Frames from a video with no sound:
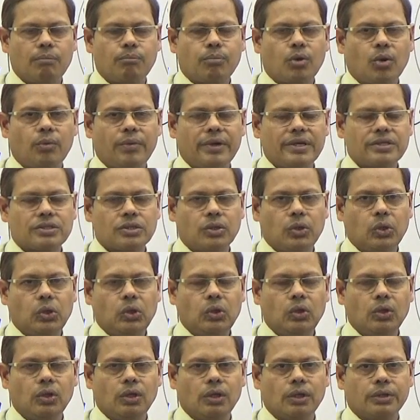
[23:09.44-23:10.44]
proviso
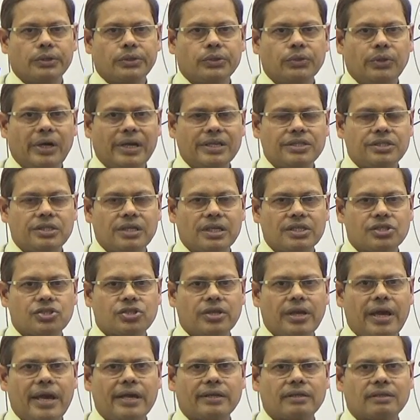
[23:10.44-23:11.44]
to
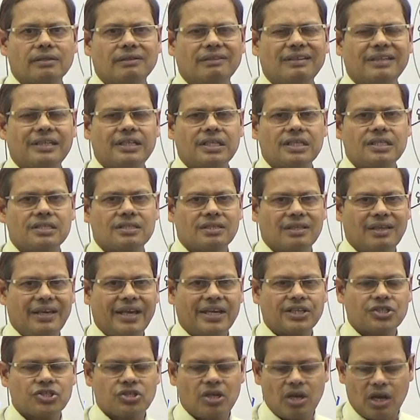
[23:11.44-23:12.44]
IGST Act, it is
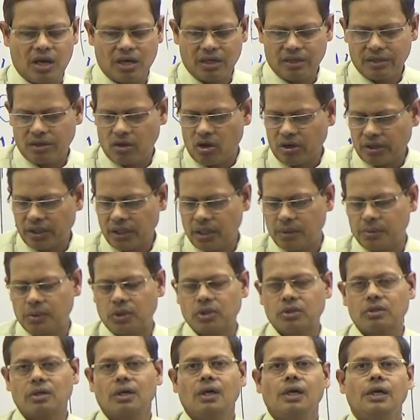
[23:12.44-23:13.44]
extra talking
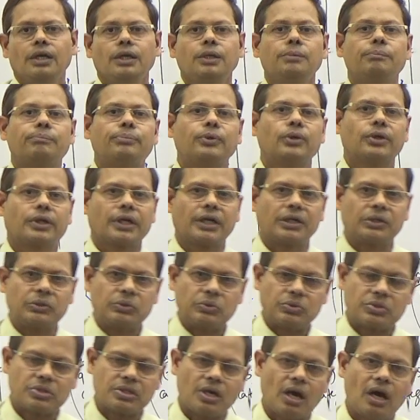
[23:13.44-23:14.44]
about imported
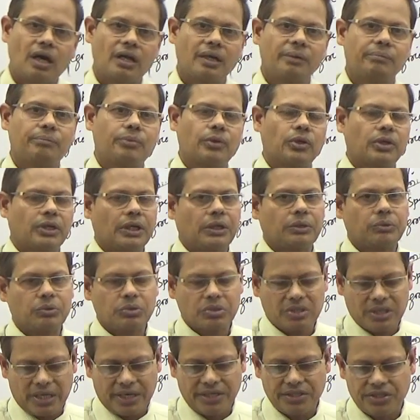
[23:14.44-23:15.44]
goods. On imported
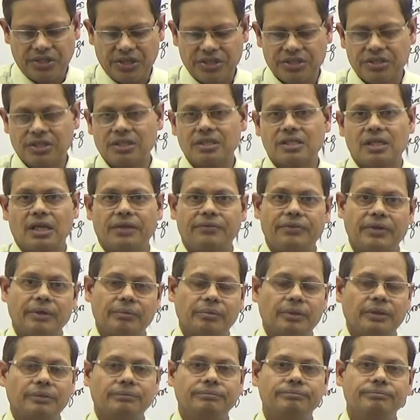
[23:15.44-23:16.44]
goods, IGST is
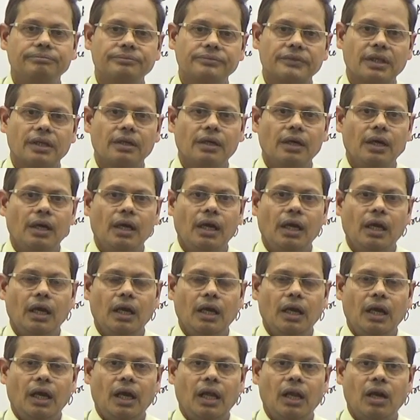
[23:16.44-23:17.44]
leviable,
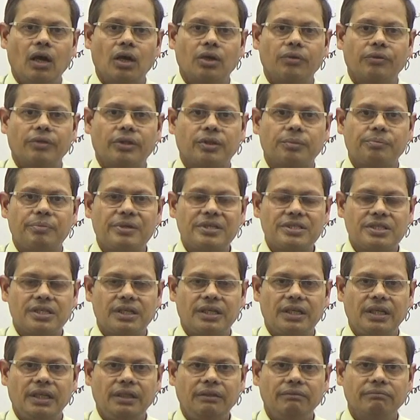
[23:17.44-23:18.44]
along with
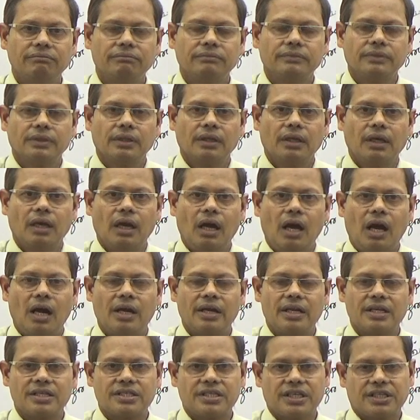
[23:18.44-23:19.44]
BCD
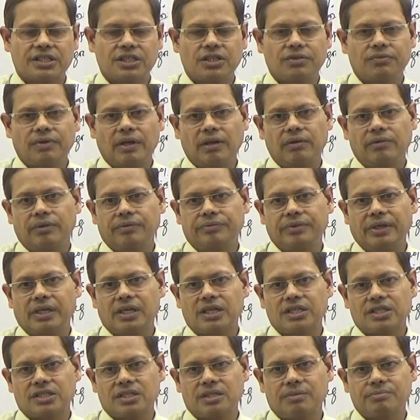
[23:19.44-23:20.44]
under section 12 of the
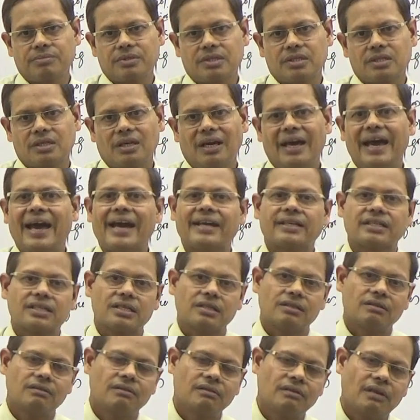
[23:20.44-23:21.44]
Customs Act
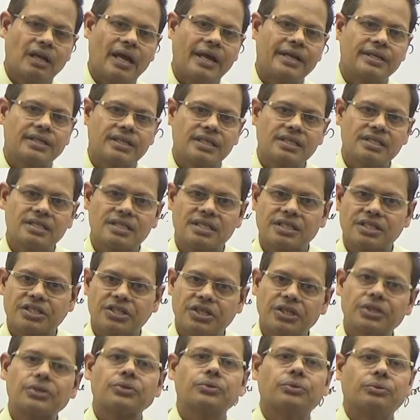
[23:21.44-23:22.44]

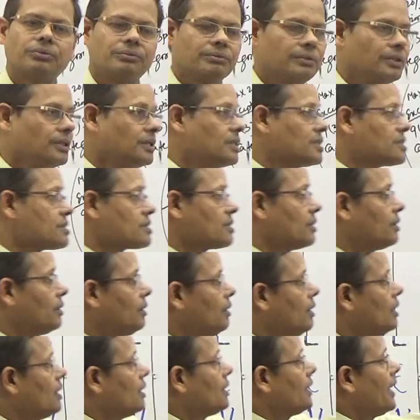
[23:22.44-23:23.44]
1962.
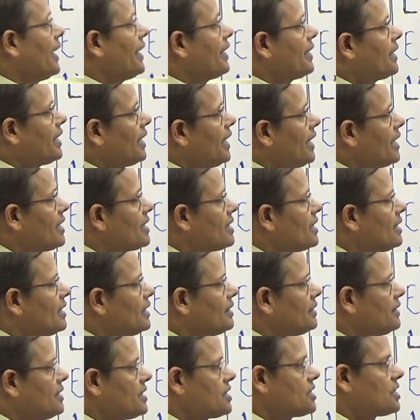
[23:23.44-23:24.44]
So, entire
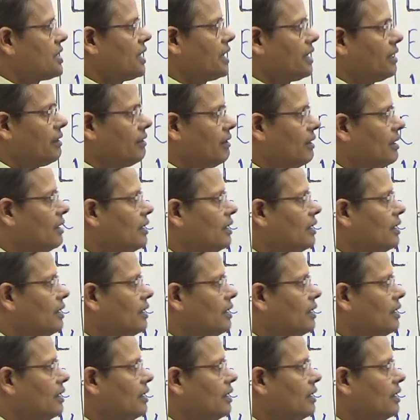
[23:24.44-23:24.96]
this thing,